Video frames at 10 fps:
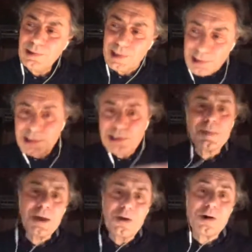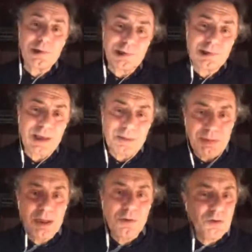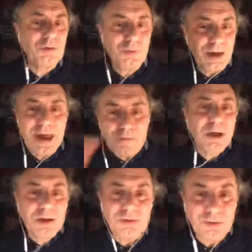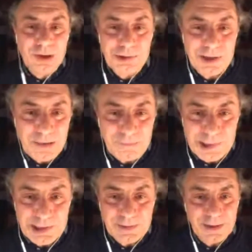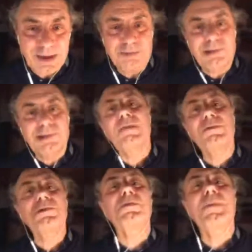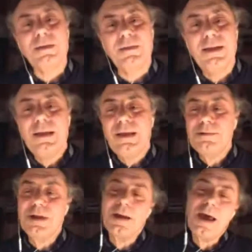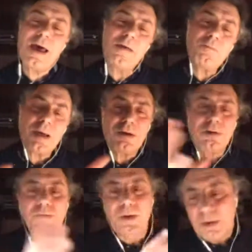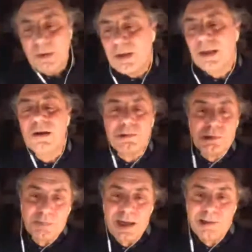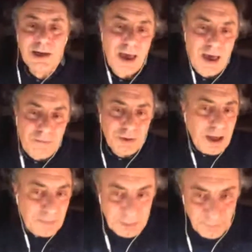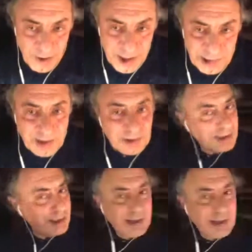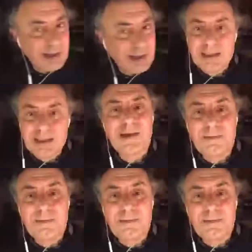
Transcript: this is my earth. I belong to every country that I visit and have the same respect that I have when I go to America, or to Spain, that I have when I'm in France. It's exactly the same.